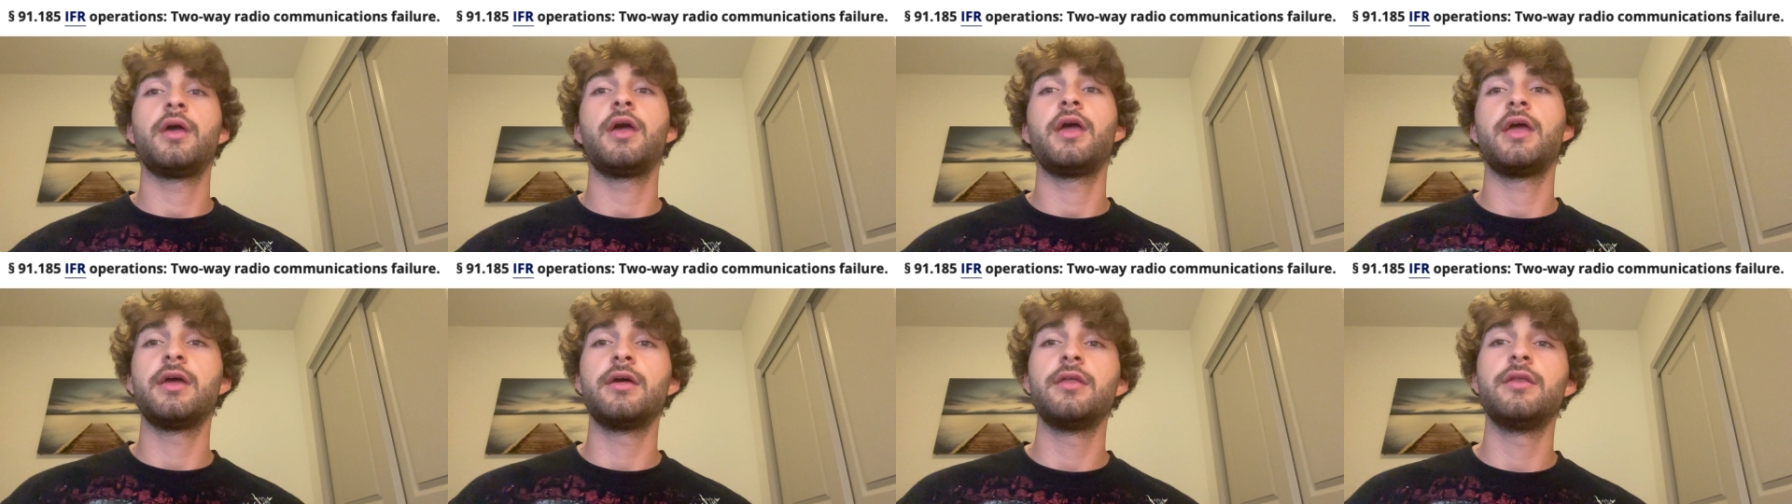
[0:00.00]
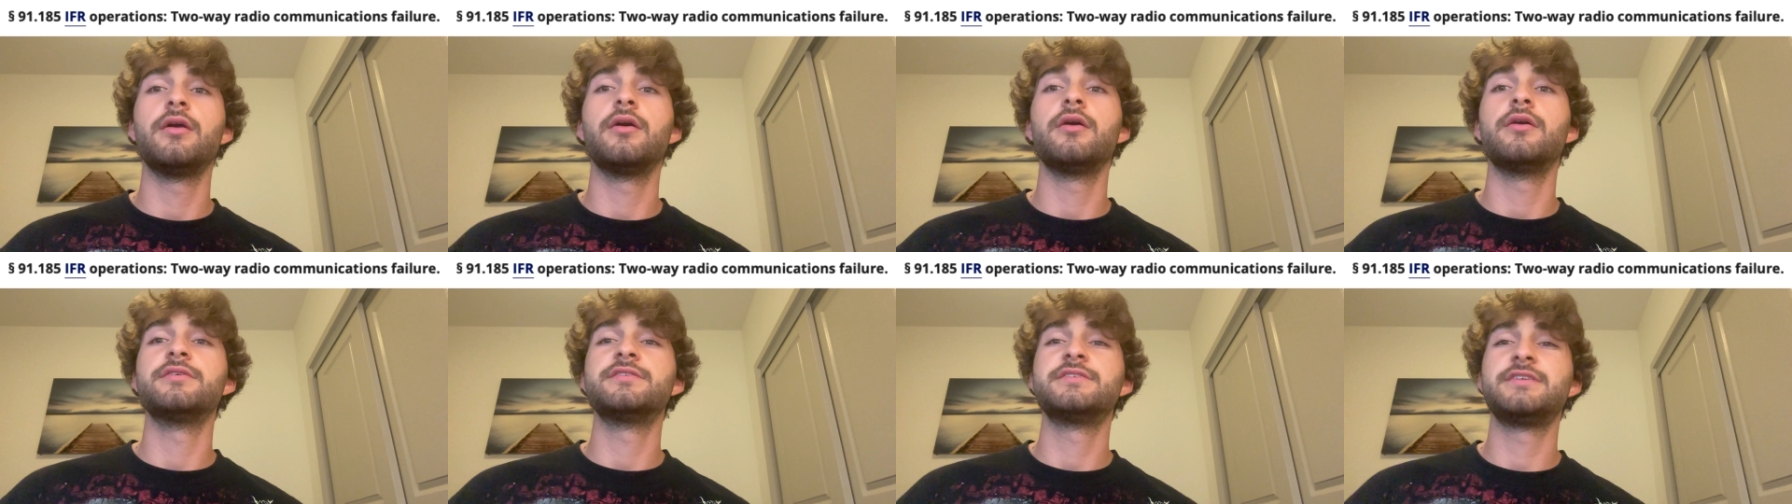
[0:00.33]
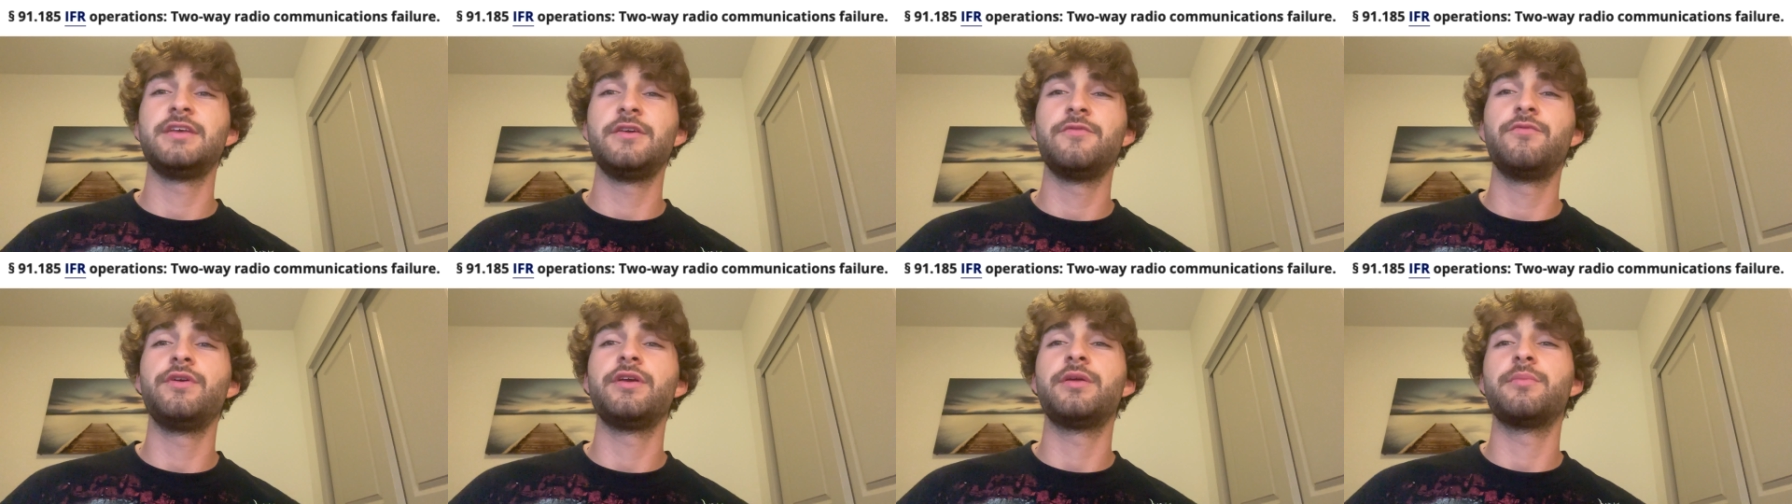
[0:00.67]
and see
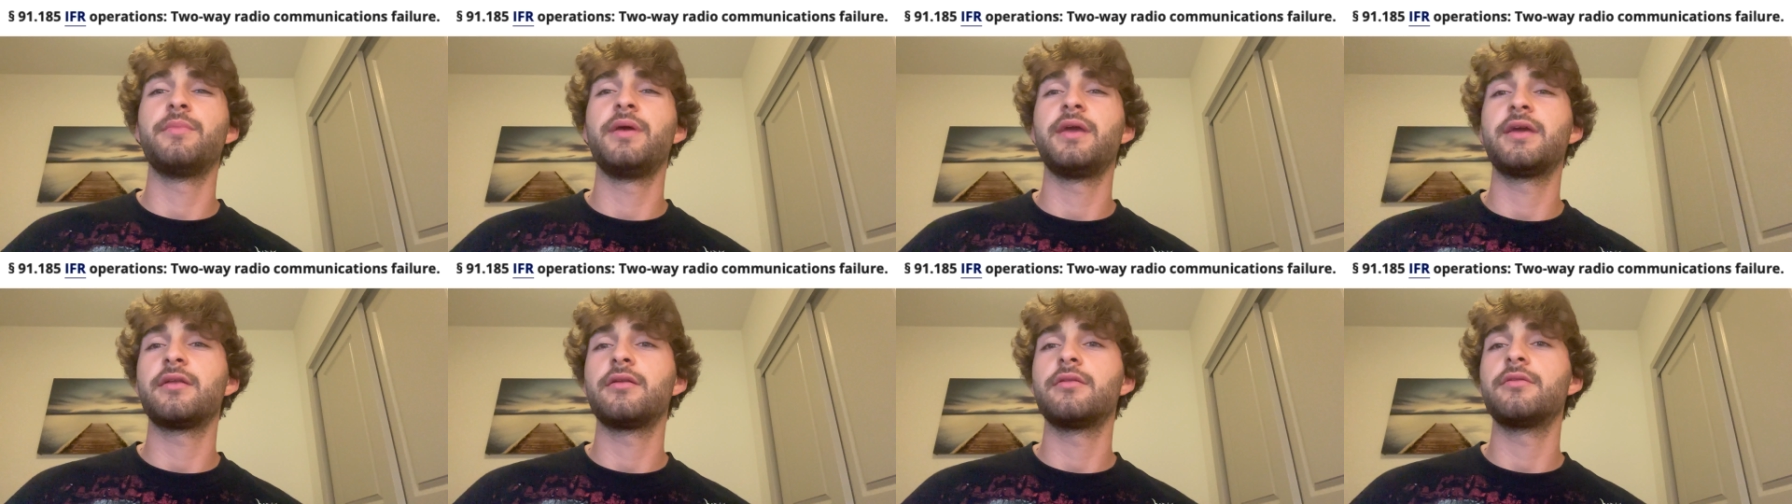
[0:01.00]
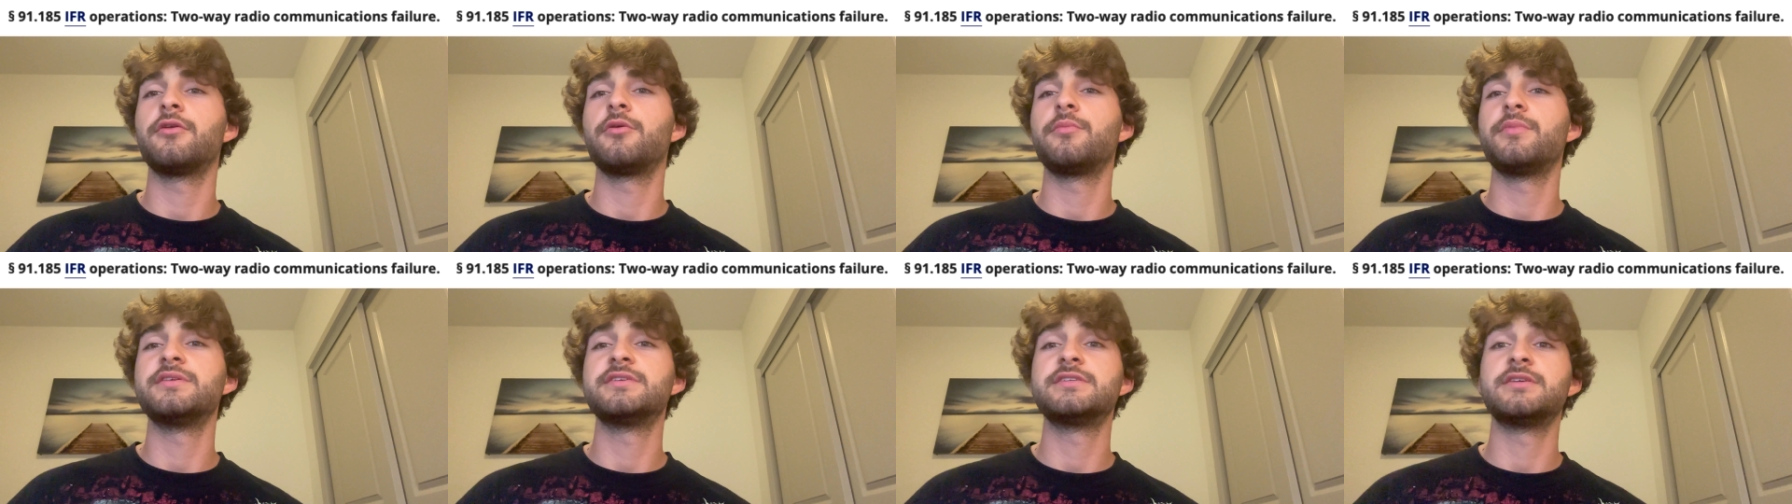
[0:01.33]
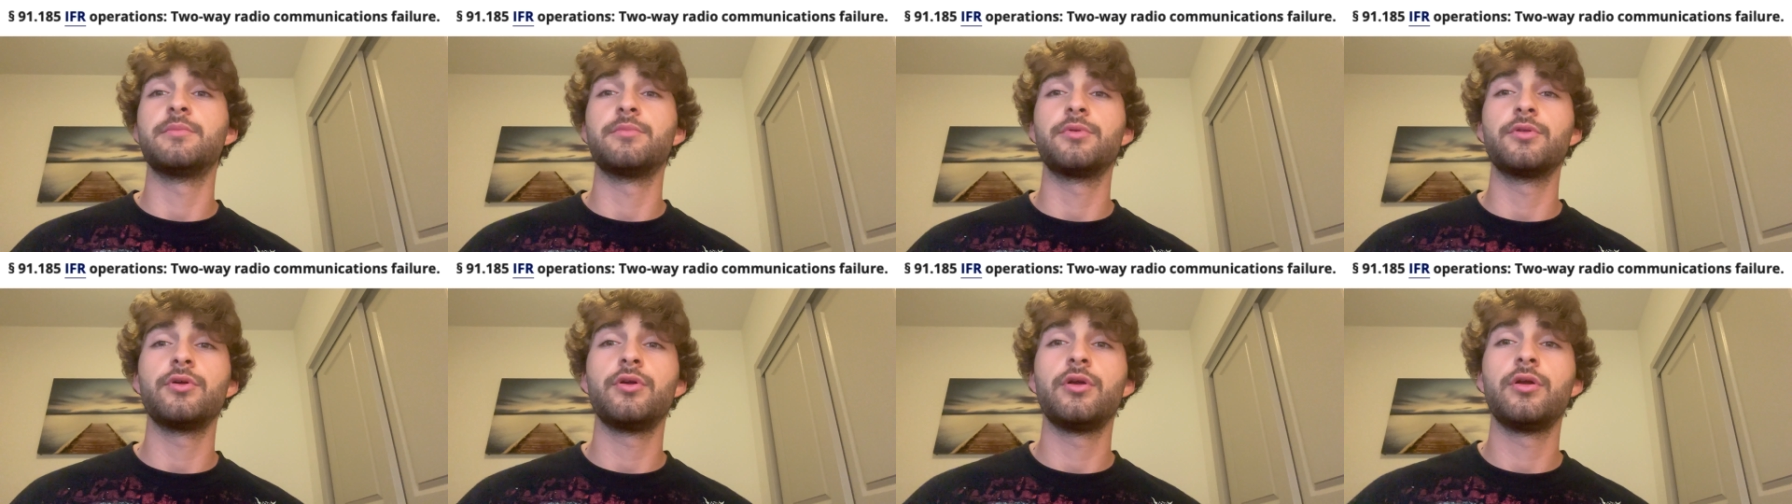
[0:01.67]
if we can make it a little bit
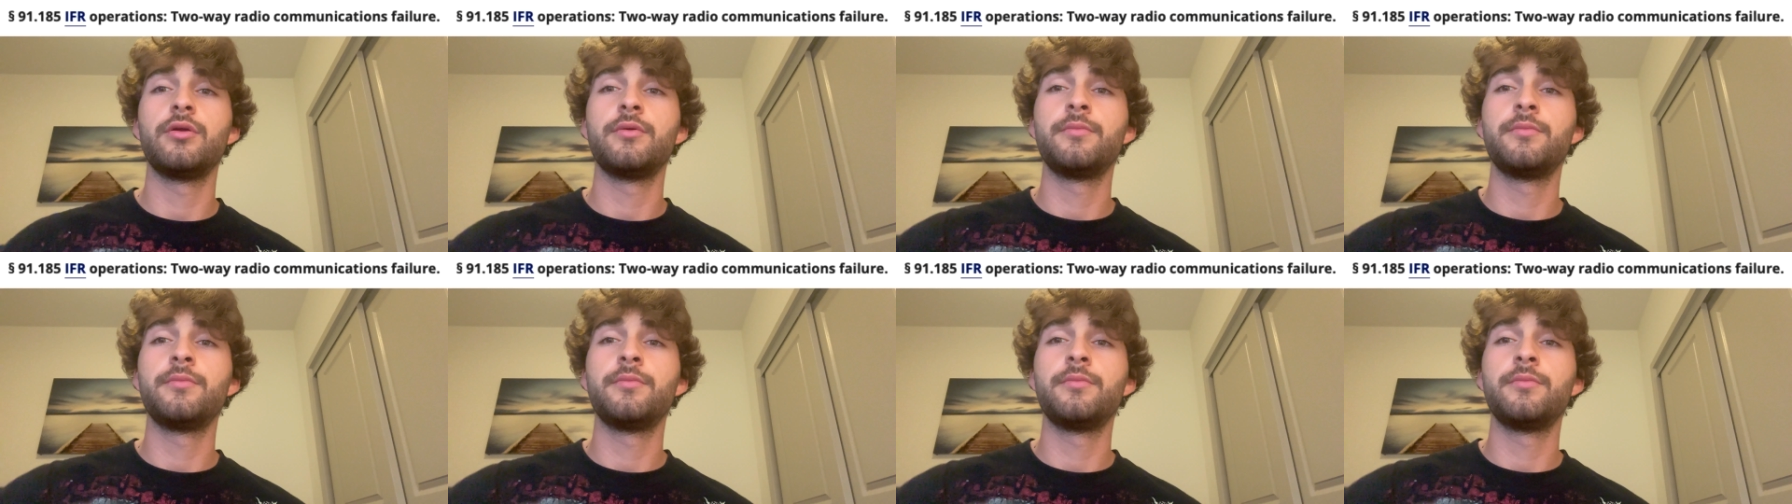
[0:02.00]
simpler.